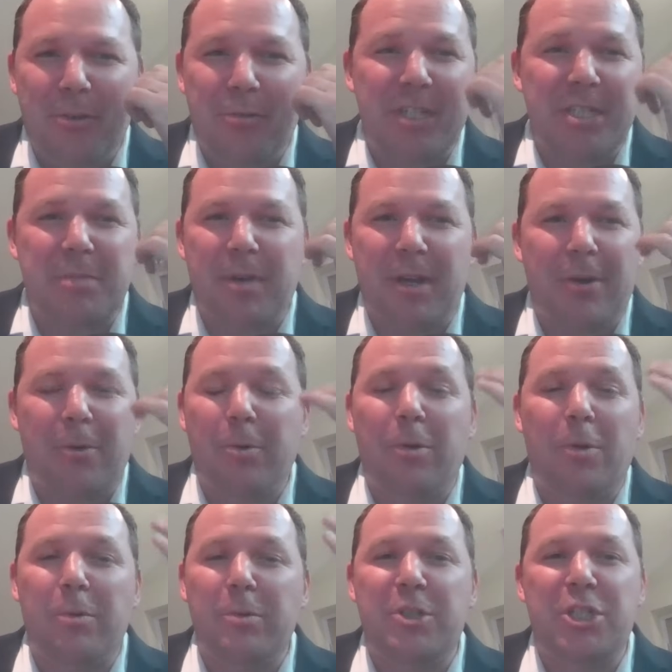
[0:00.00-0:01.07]
CRISPR, all,
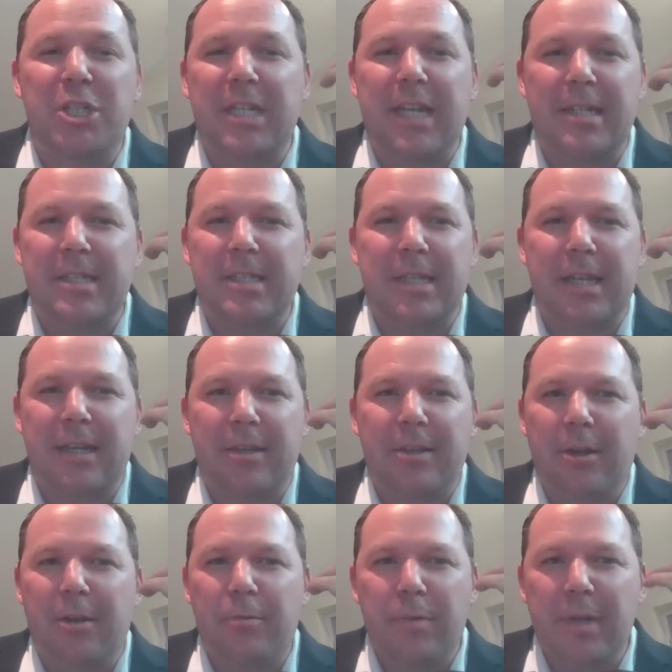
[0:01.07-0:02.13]
all, gene editing, you
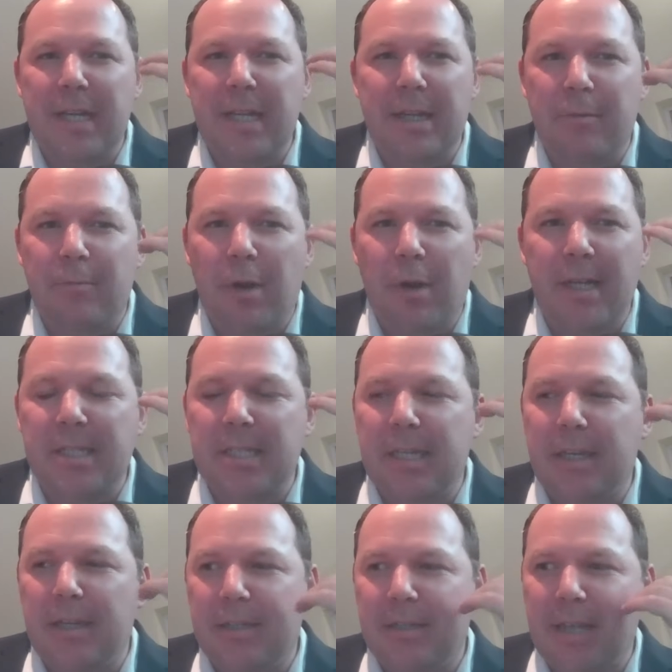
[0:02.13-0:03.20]
know, reading,
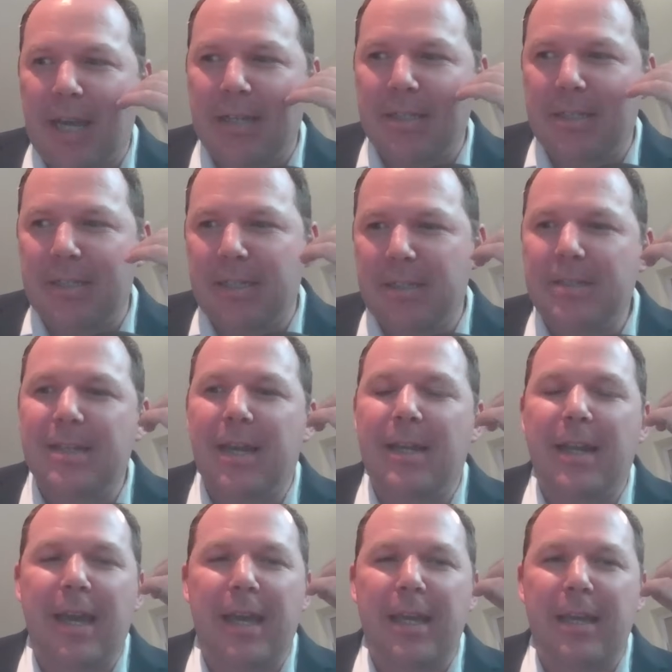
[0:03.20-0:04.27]
writing, and editing
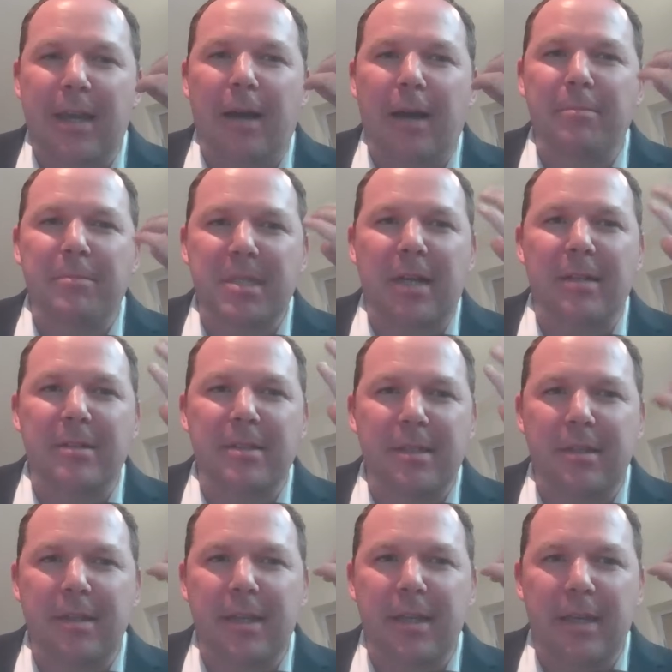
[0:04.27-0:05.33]
DNA comes
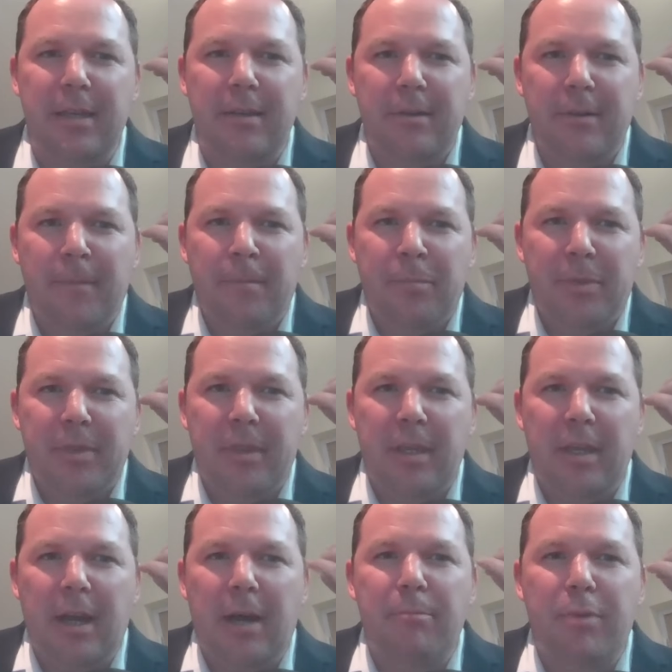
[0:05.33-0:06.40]
under the
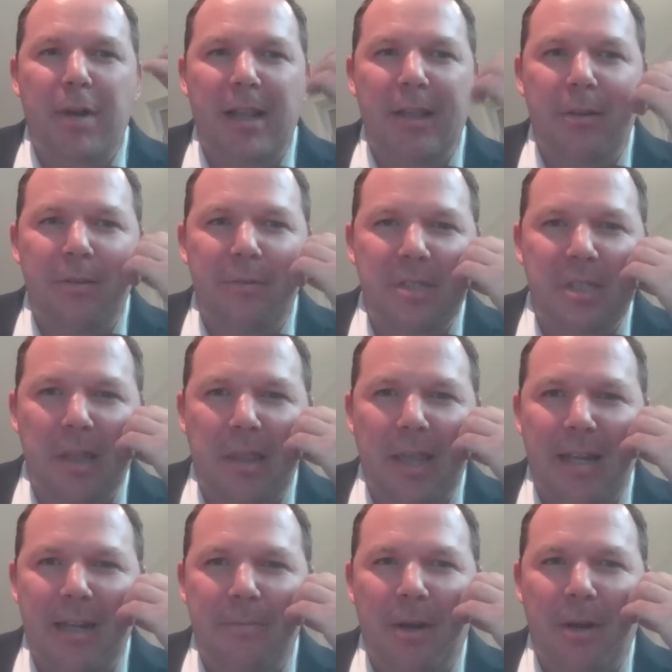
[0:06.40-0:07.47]
the umbrella of
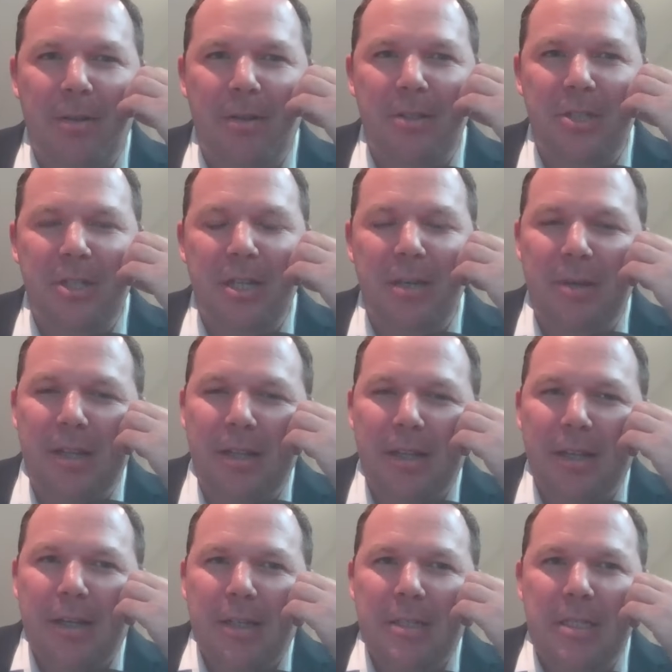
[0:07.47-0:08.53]
synthetic biology. But
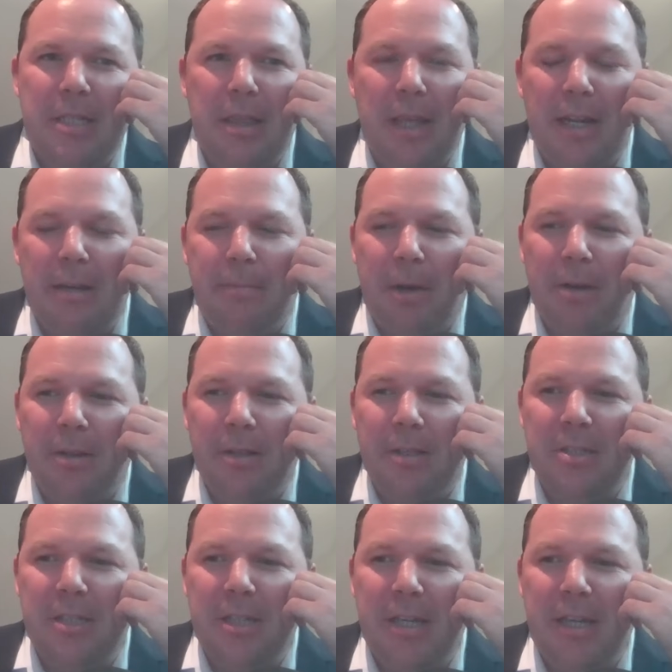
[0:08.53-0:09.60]
synthetic
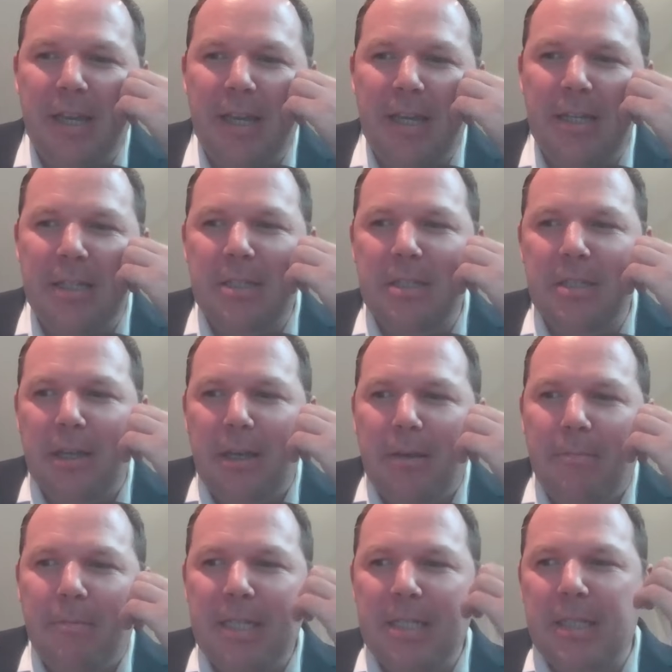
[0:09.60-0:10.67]
biology is
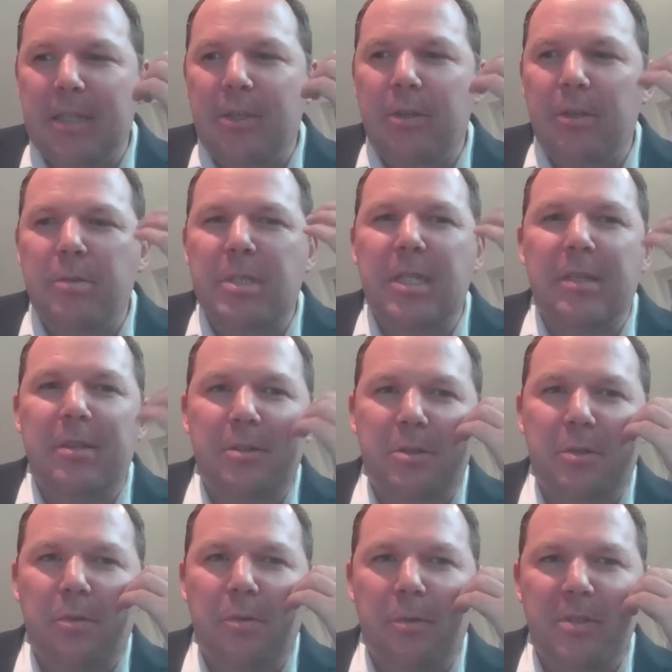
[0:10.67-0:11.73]
basically using the
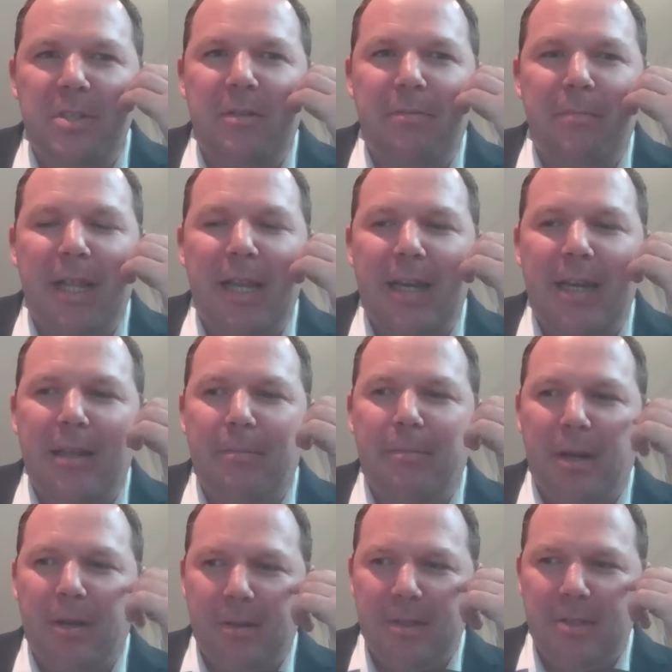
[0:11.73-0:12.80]
tools of molecular
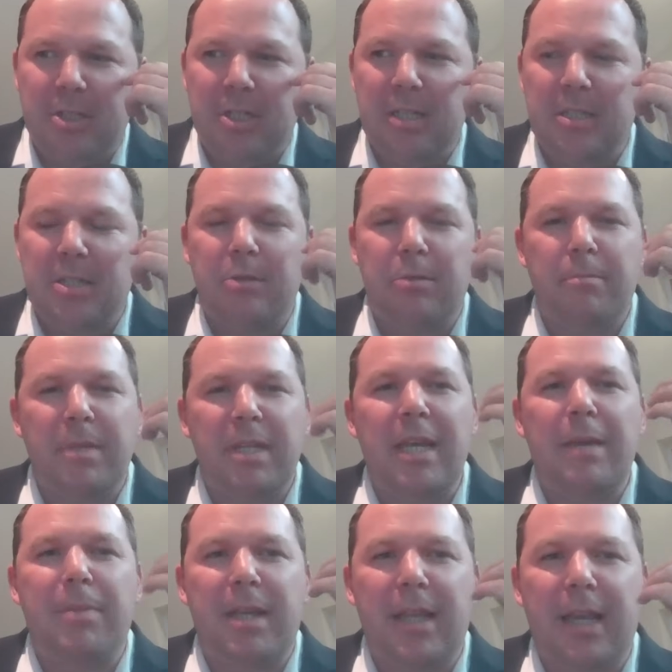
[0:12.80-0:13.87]
biology to
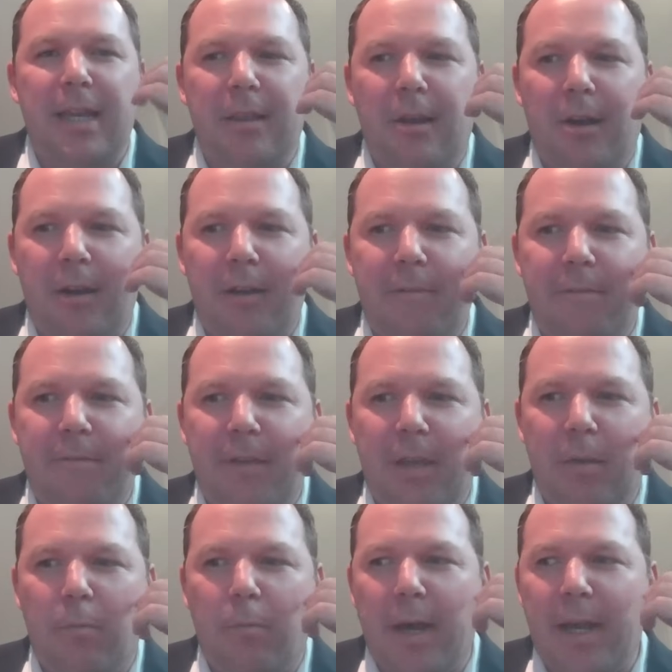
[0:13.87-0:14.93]
manipulate life
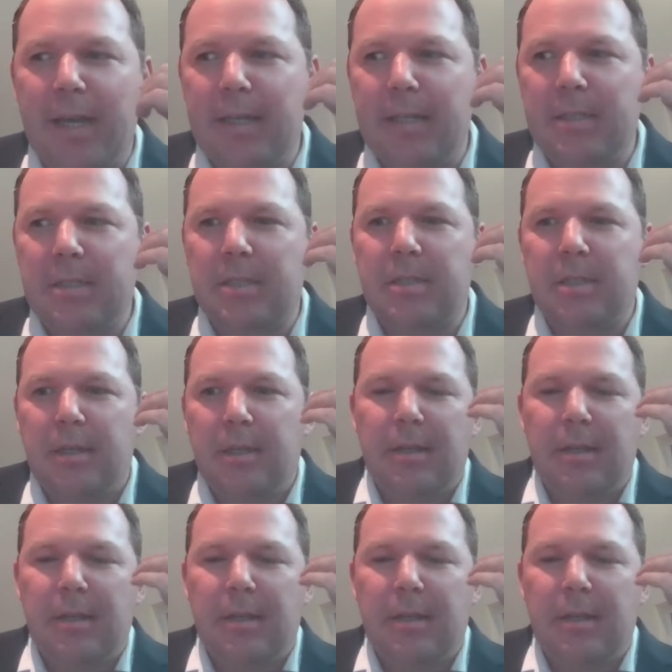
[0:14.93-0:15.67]
in ways